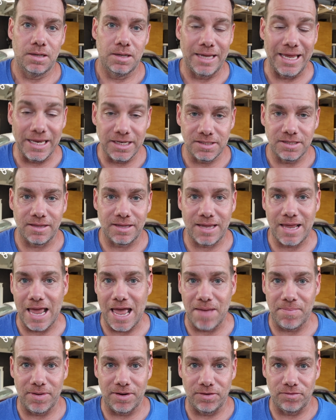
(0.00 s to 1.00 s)
into the
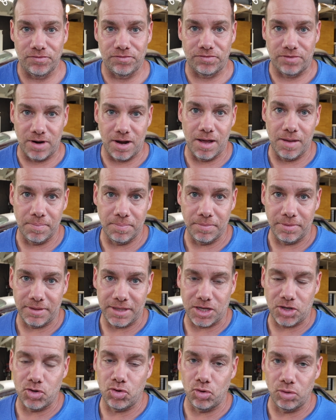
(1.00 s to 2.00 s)
cabin from
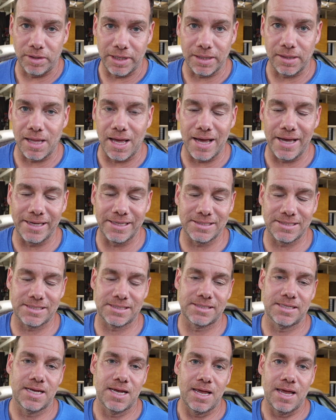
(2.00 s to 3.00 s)
the cooling
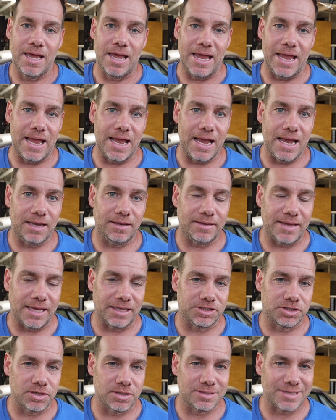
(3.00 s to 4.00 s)
lines? And the
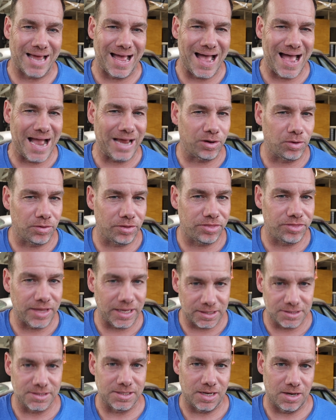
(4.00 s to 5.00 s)
answer is, I don't
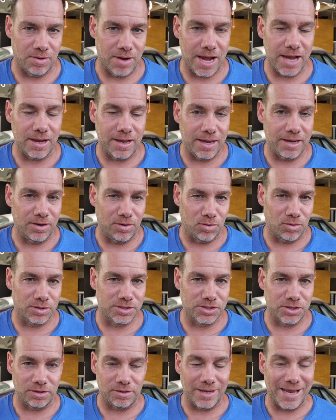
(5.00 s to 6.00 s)
think so. Or
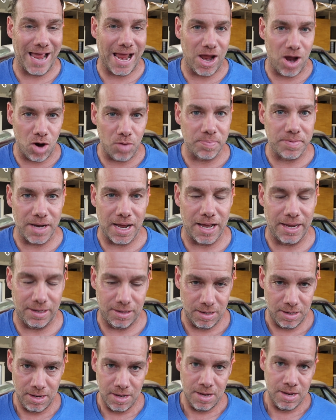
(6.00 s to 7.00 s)
certainly I hope not.
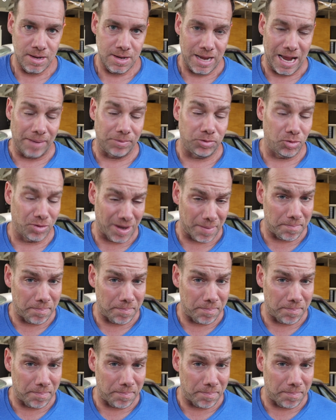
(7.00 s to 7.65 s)
I'm doing a